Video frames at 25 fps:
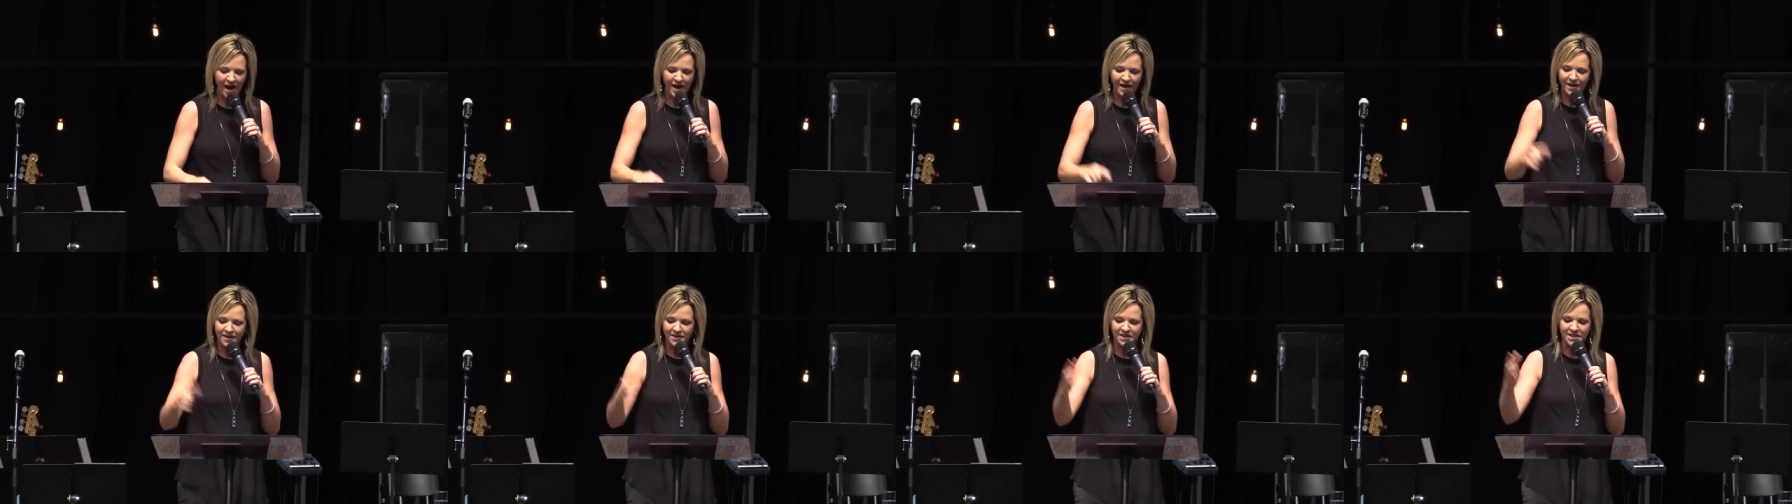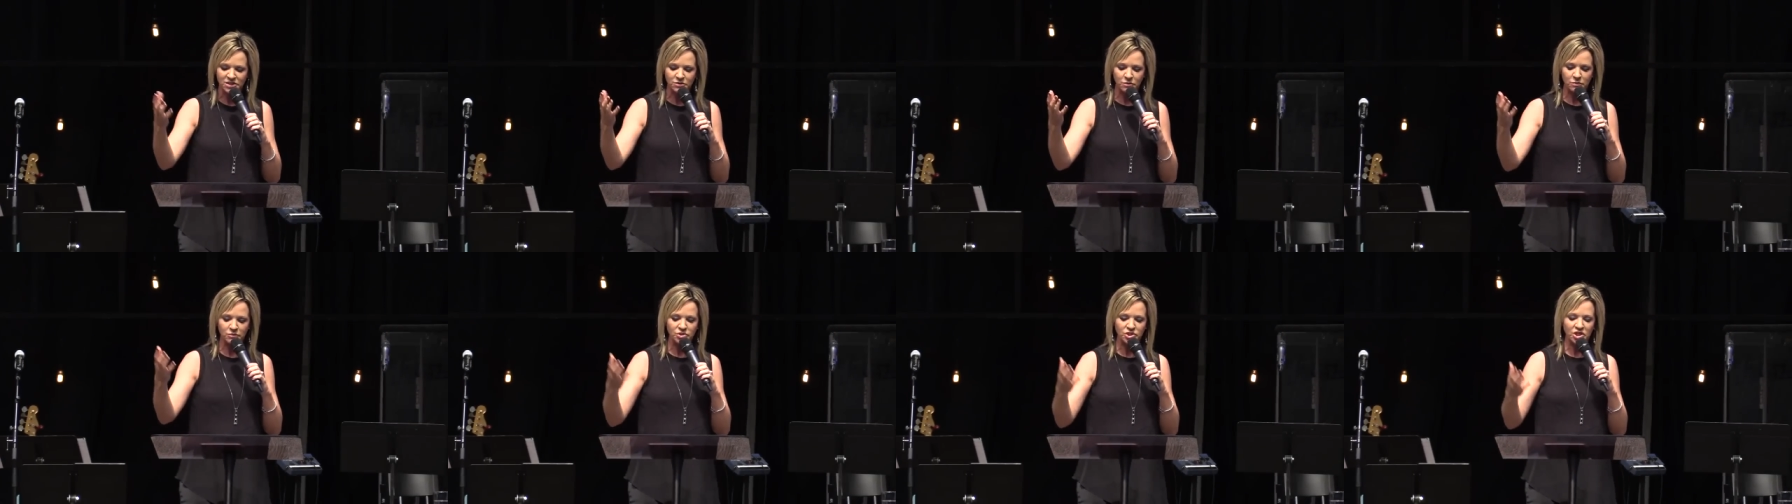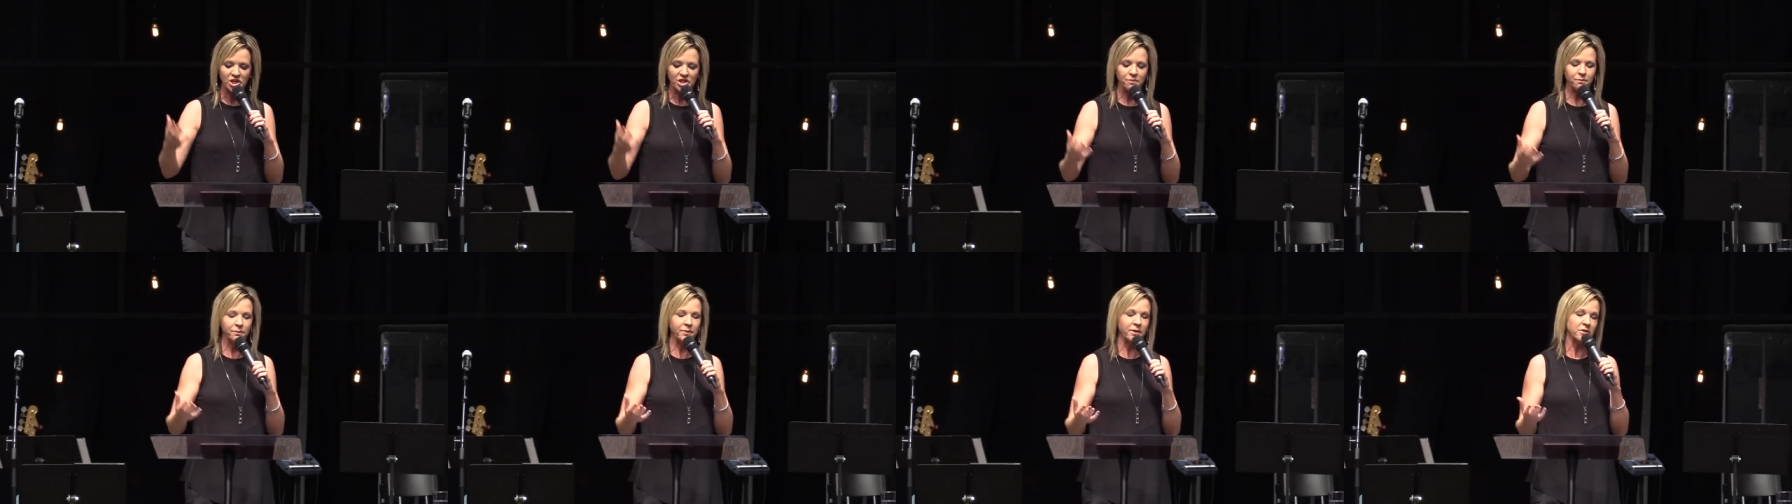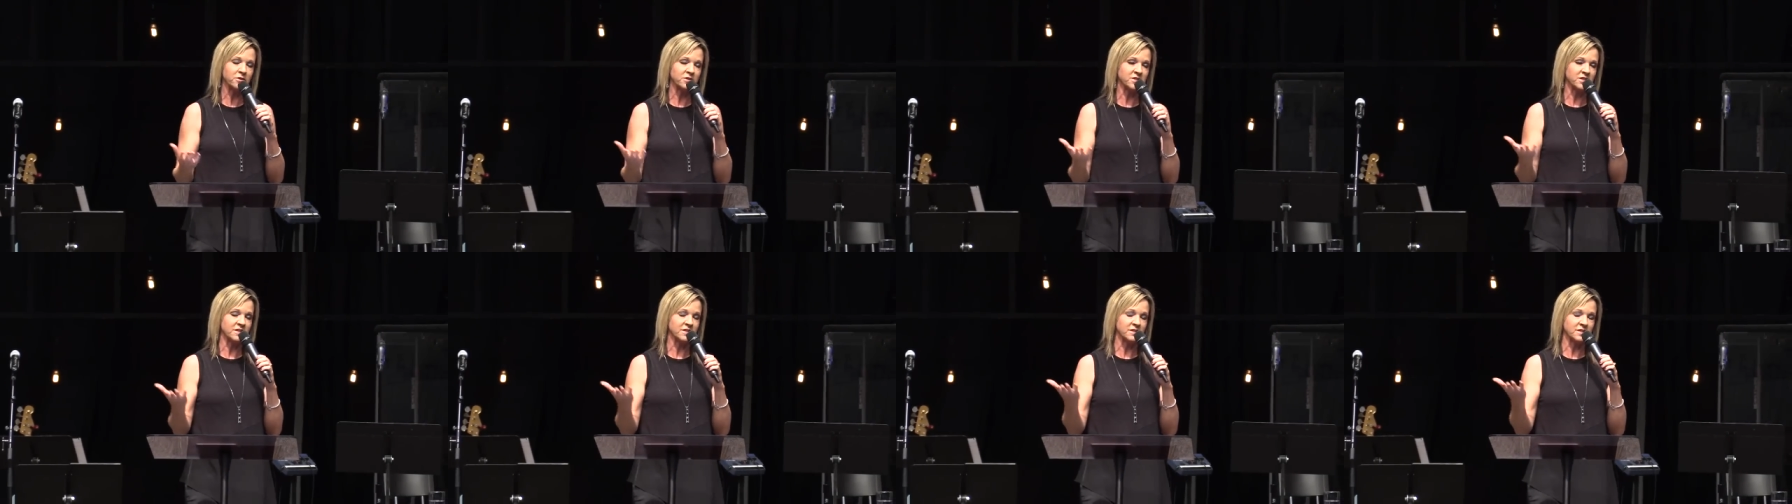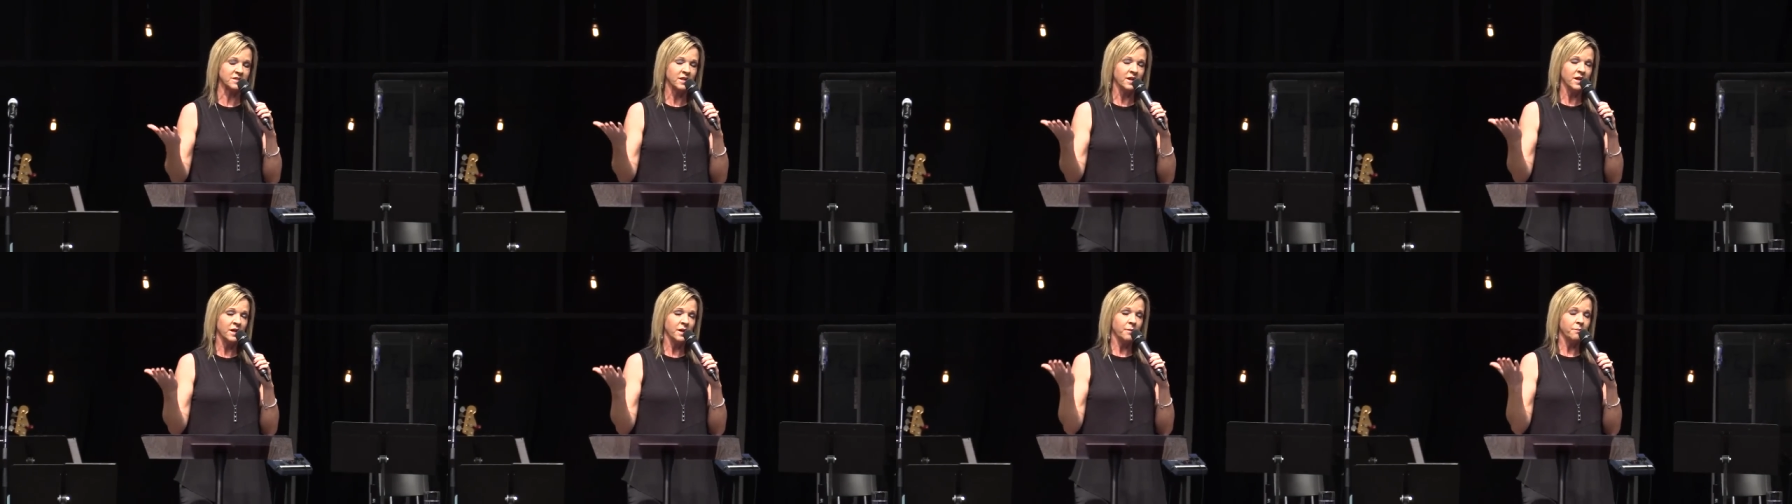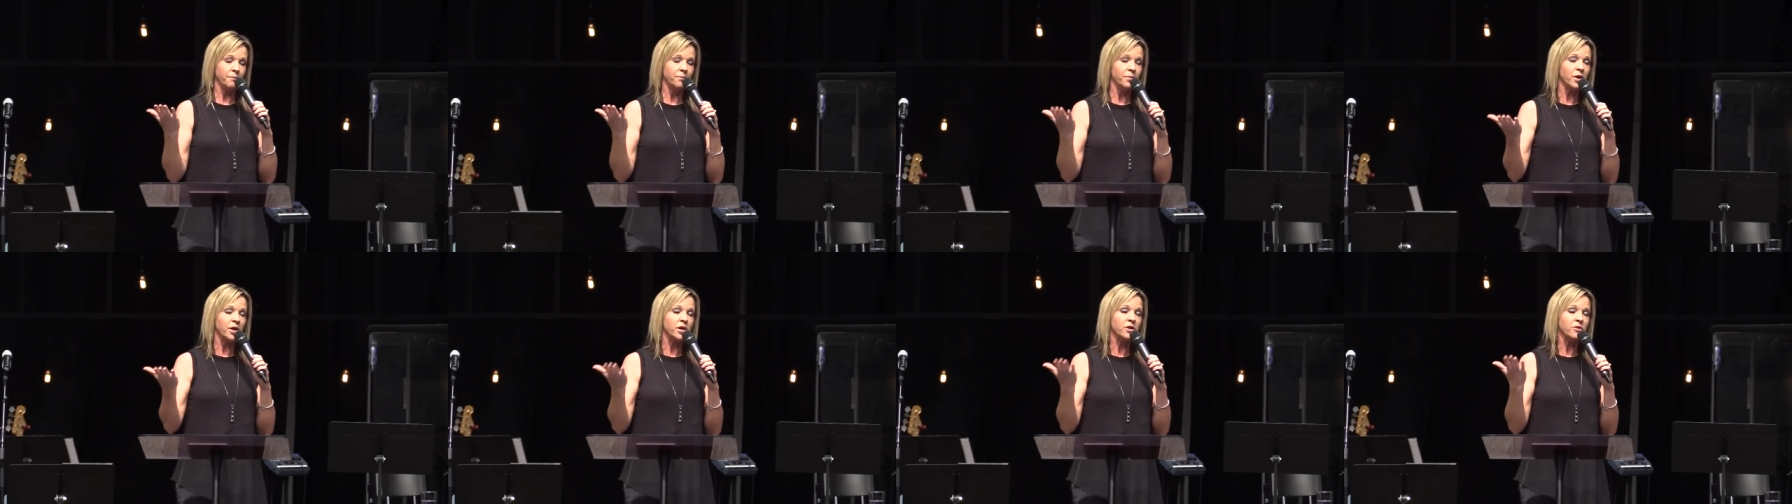I got this from chuck pierce's
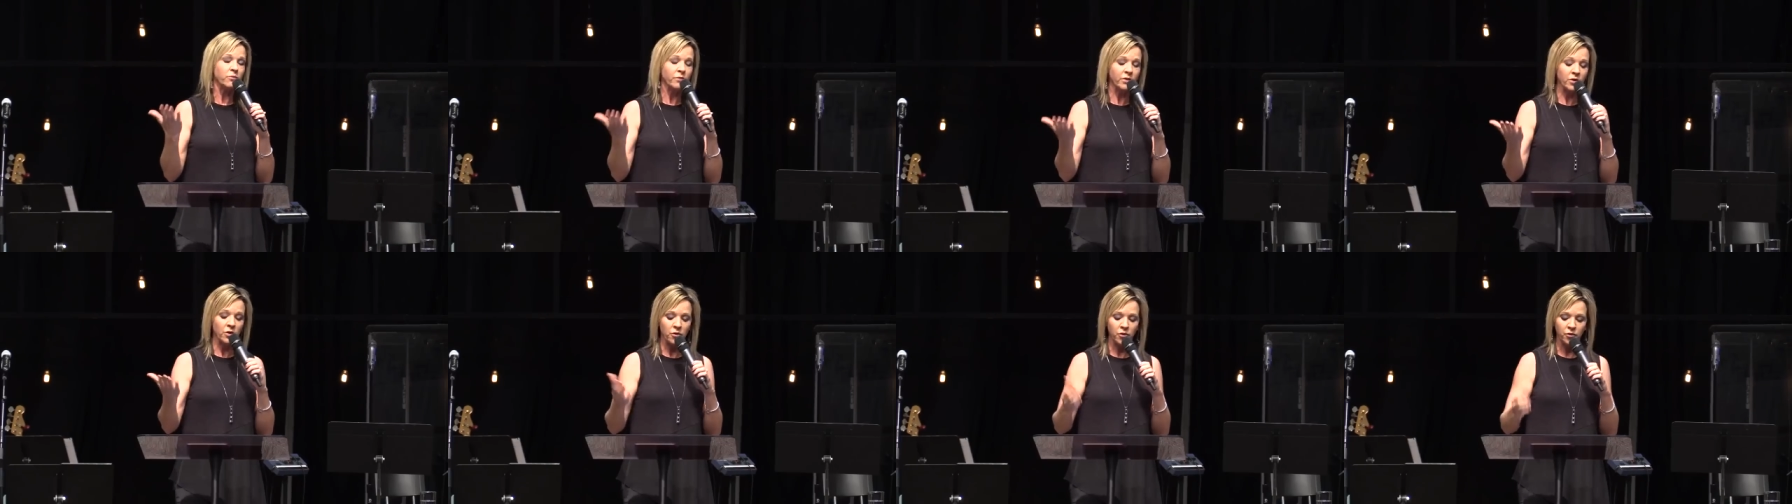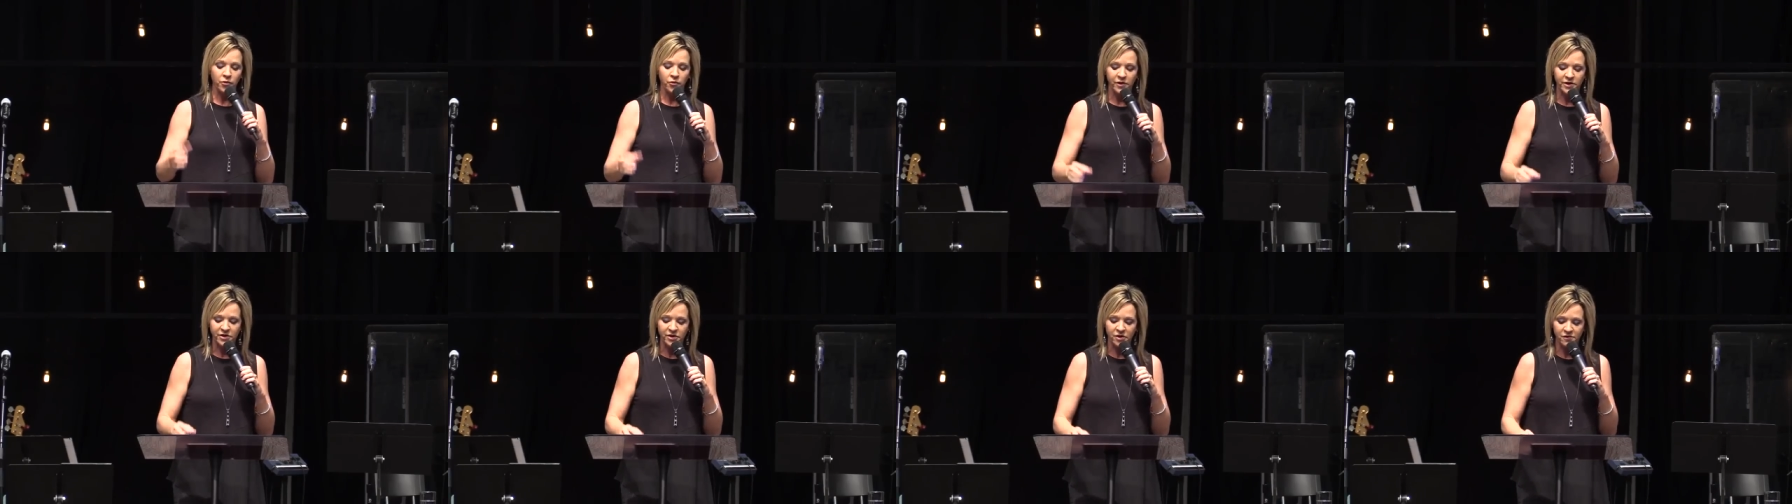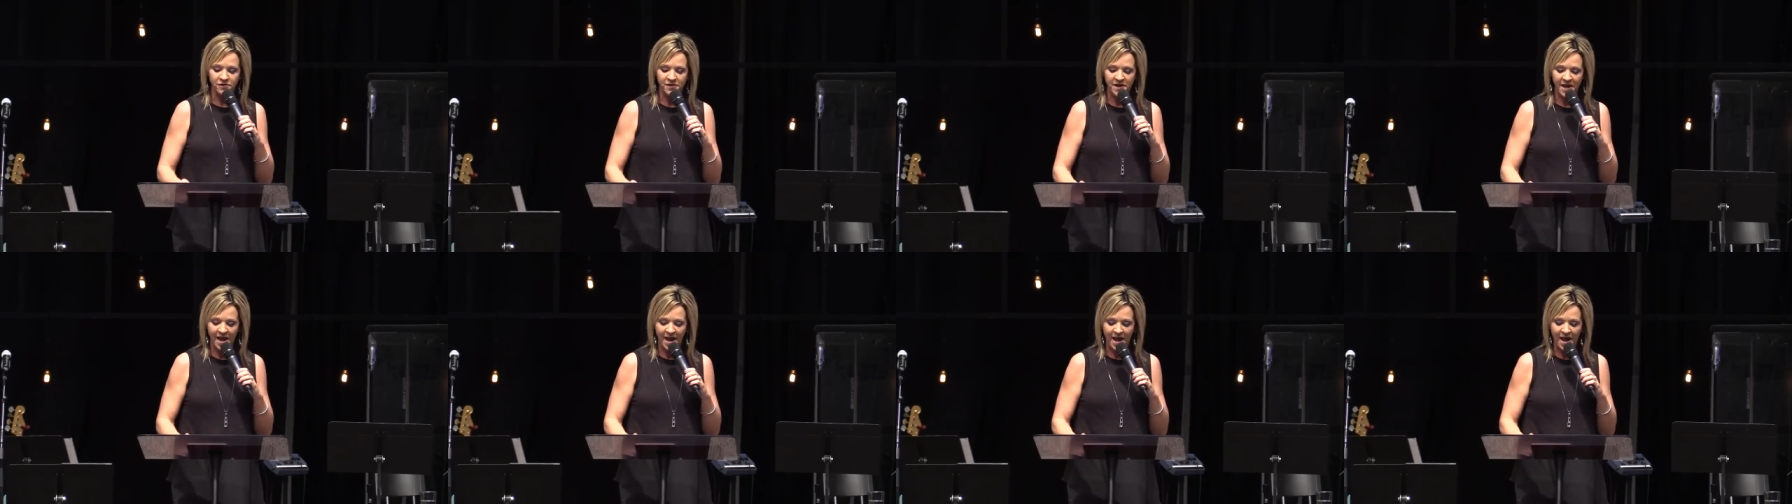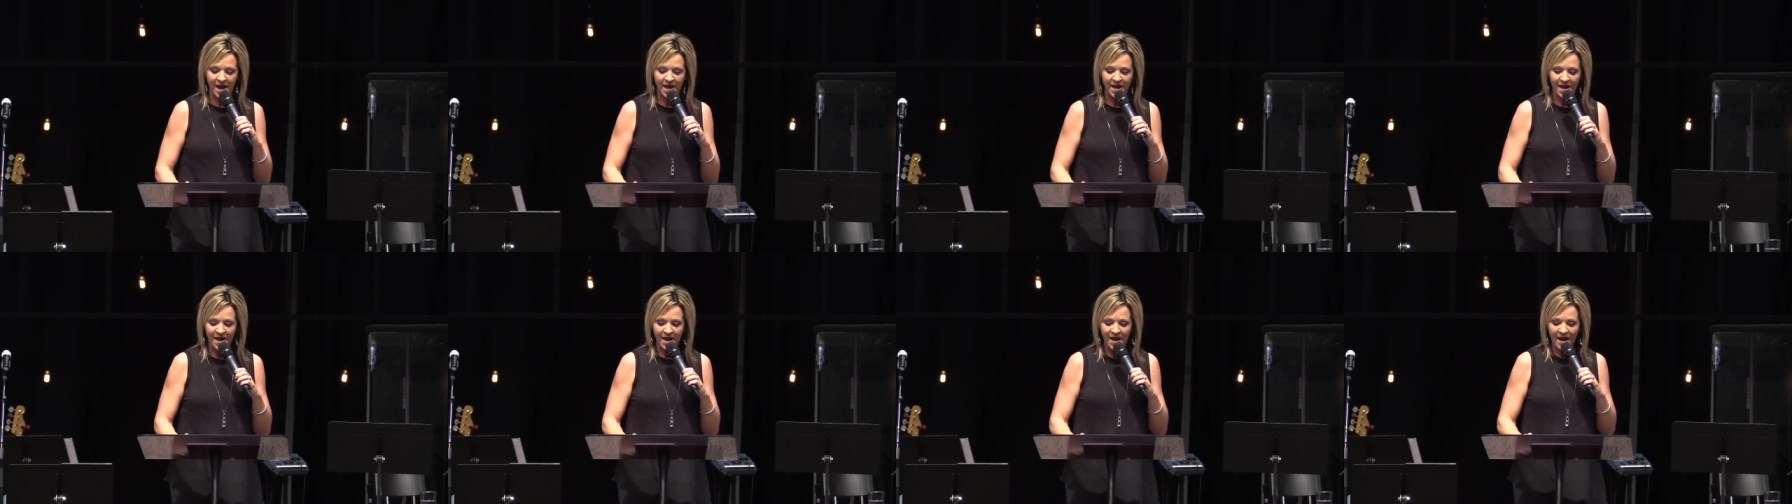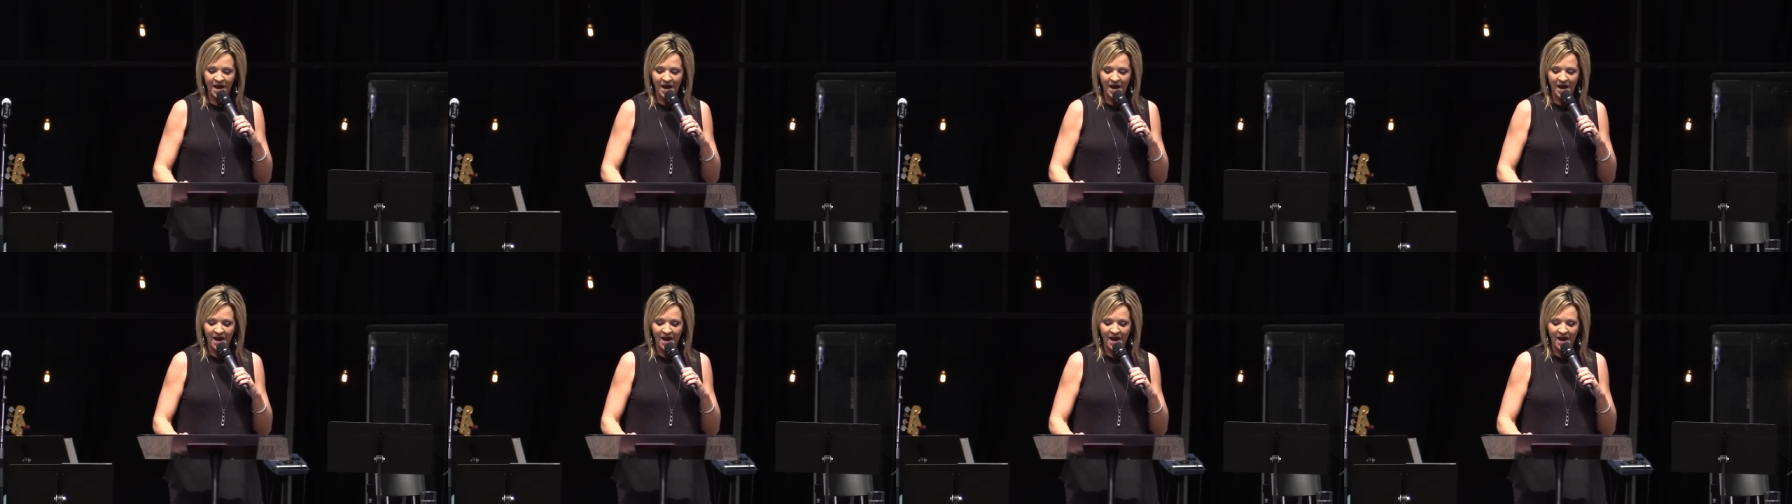book reordering your day